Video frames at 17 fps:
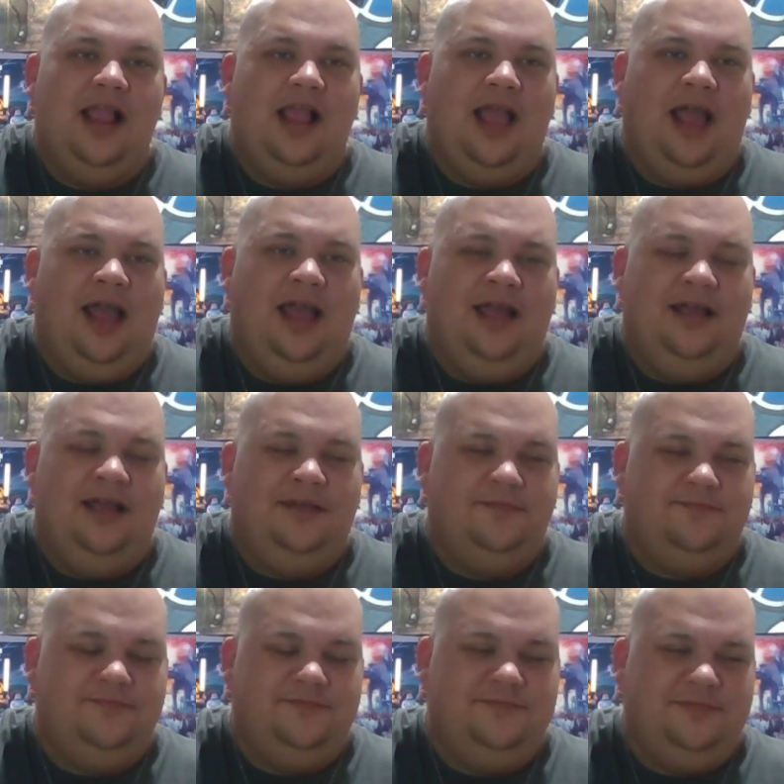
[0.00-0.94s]
uh
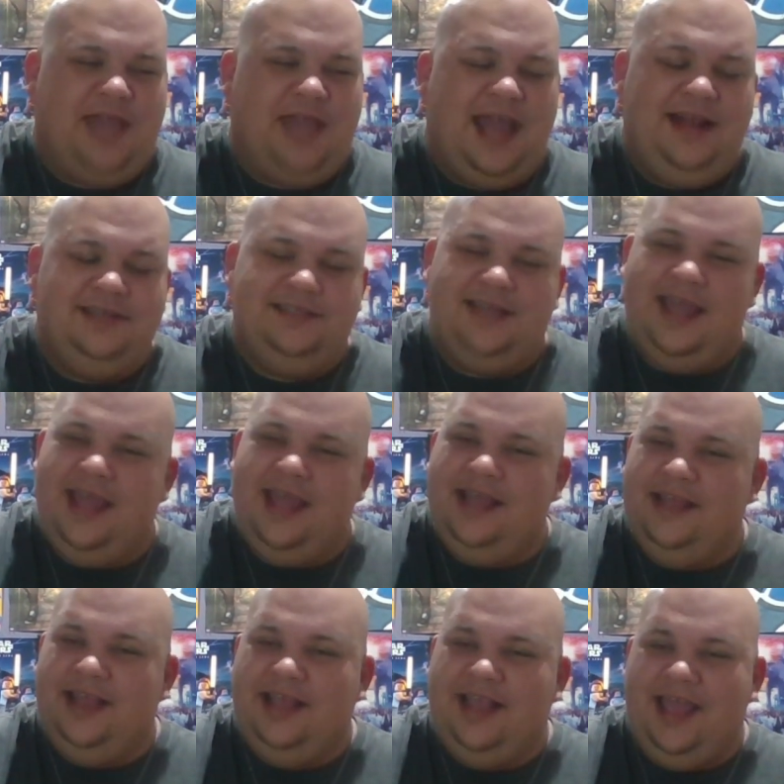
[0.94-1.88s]
kind of
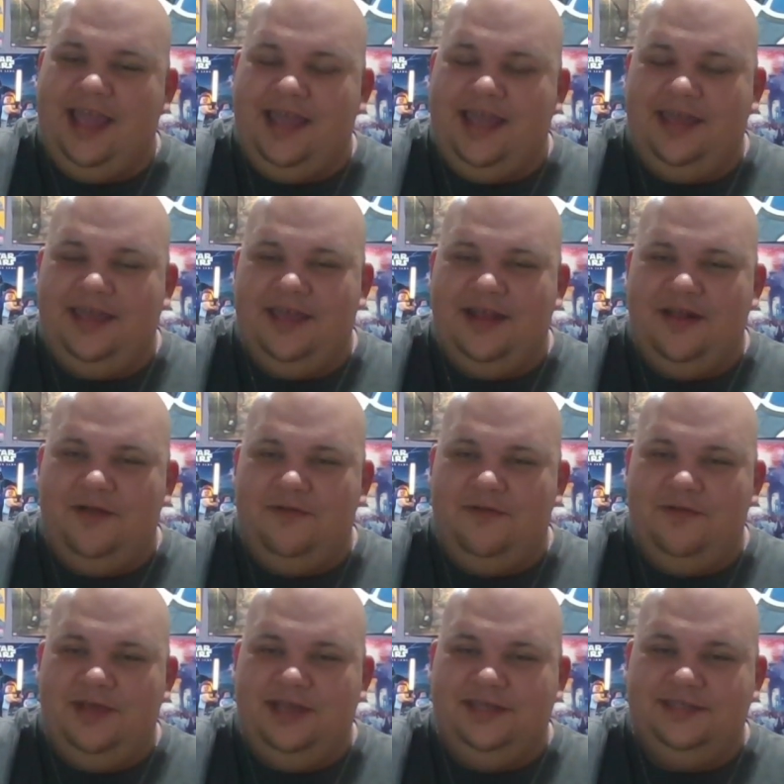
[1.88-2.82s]
sad that like,
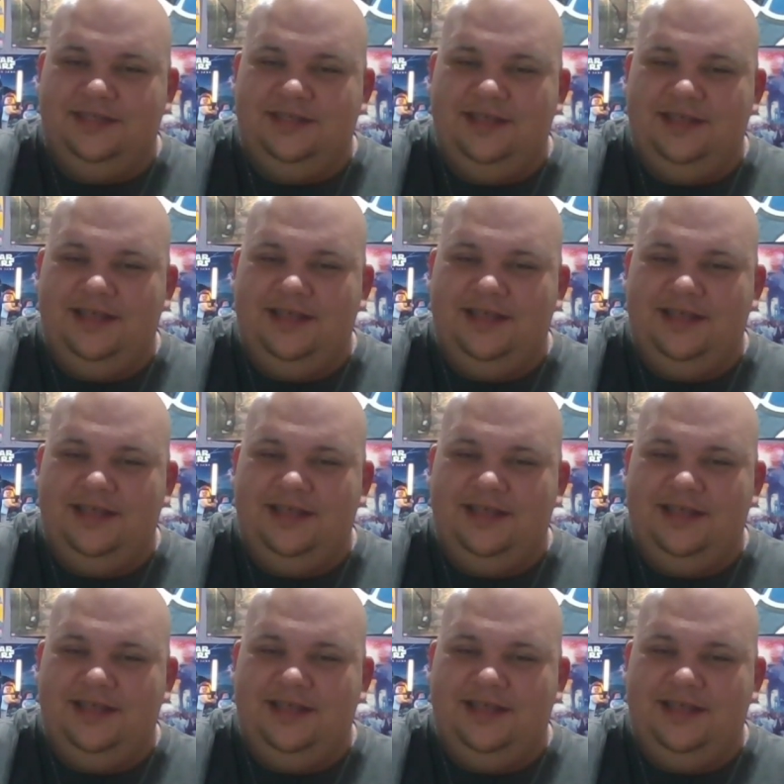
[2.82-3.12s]
he's